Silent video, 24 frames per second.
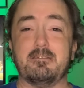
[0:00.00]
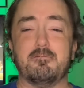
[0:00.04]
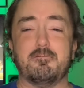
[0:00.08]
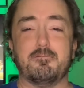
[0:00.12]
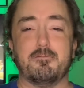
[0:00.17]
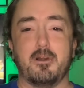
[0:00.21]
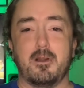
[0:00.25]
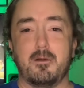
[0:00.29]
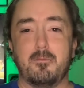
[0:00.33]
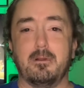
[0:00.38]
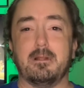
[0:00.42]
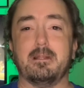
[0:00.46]

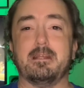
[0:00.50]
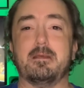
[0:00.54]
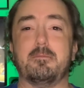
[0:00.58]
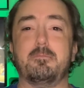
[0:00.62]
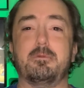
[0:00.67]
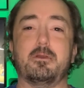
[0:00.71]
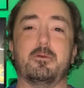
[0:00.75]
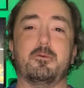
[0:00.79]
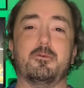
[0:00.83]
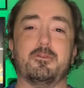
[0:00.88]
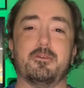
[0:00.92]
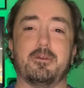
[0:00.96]
verbally
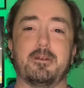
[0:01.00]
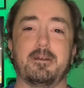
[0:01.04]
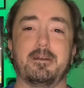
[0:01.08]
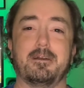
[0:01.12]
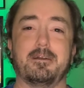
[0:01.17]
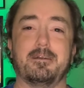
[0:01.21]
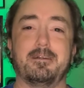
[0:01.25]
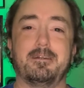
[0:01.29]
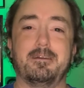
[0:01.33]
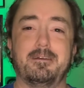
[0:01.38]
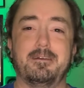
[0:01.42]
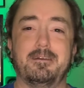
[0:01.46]
abuse her.
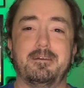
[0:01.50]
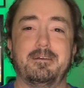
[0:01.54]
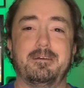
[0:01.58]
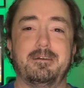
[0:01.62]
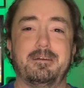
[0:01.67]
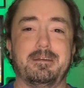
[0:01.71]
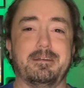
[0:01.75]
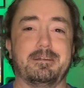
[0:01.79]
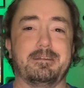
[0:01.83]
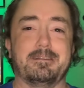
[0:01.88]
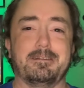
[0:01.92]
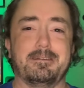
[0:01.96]

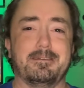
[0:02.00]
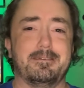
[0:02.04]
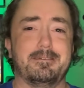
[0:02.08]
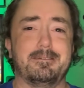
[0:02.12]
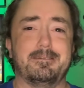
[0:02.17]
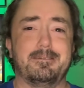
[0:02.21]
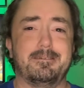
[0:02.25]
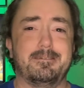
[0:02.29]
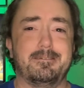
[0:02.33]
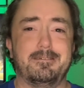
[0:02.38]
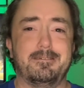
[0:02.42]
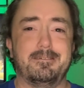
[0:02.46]
And,
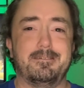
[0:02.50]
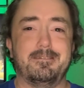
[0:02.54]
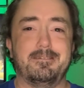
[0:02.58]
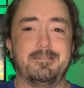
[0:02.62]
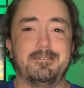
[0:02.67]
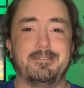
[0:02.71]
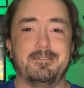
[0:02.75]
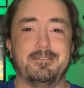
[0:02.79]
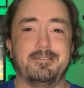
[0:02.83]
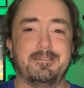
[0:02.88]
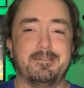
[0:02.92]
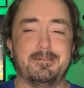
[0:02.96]

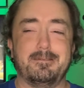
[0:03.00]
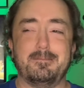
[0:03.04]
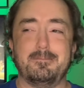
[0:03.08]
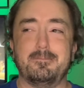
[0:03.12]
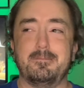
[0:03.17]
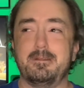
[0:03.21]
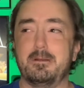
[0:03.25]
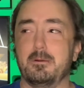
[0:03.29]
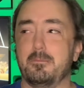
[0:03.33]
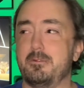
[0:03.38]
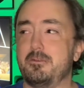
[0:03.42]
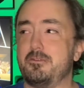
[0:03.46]

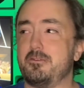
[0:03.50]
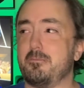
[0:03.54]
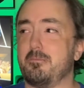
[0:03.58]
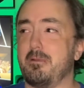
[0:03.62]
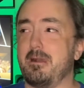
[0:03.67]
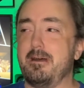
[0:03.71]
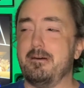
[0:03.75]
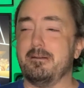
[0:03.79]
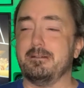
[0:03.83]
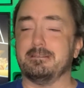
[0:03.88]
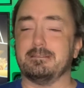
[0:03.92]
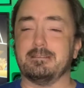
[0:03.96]
Mr.
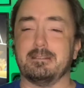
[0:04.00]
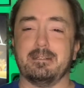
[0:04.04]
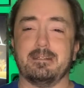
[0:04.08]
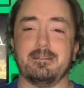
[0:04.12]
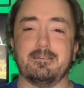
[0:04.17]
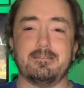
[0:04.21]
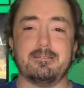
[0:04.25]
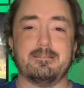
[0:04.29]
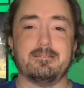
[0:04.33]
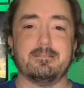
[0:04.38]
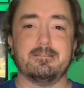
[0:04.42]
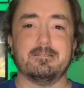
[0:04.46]
Brown is like,
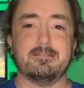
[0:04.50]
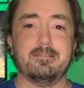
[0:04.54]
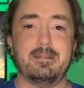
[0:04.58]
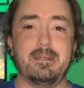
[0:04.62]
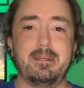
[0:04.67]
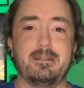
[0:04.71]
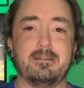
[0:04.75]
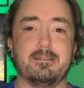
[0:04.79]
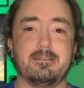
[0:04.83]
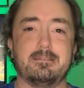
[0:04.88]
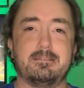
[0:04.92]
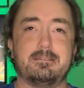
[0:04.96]
hey,
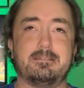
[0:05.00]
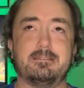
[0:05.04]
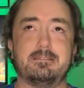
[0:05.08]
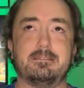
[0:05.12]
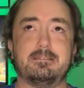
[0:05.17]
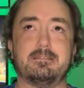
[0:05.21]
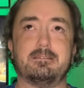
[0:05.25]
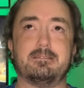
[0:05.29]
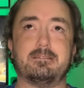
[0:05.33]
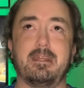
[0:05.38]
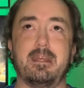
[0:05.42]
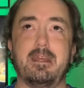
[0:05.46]
let's just
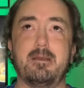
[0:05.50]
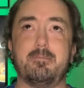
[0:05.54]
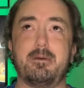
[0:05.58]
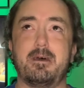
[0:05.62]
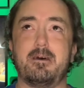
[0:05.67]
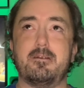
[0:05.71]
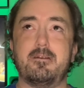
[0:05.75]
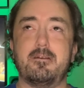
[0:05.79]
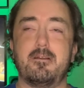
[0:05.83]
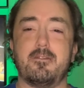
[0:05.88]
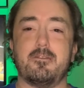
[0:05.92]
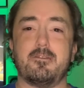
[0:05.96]
camp out
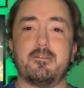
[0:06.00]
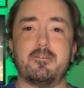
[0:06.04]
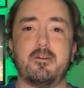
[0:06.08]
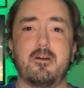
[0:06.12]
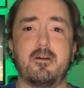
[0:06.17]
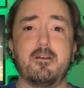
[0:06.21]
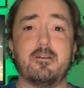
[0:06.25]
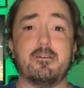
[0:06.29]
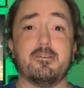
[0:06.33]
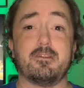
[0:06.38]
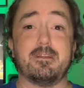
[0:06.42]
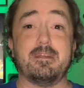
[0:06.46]
under the
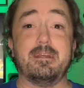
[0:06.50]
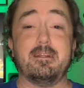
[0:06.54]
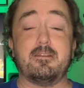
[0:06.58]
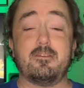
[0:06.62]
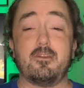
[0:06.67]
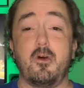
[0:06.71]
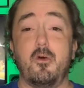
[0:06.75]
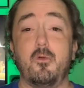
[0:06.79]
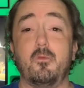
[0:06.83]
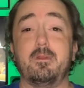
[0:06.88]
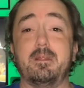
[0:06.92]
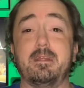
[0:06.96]
stars. It's
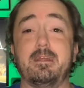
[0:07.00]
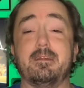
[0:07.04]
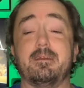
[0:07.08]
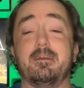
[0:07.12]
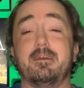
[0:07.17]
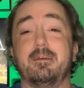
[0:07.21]
only,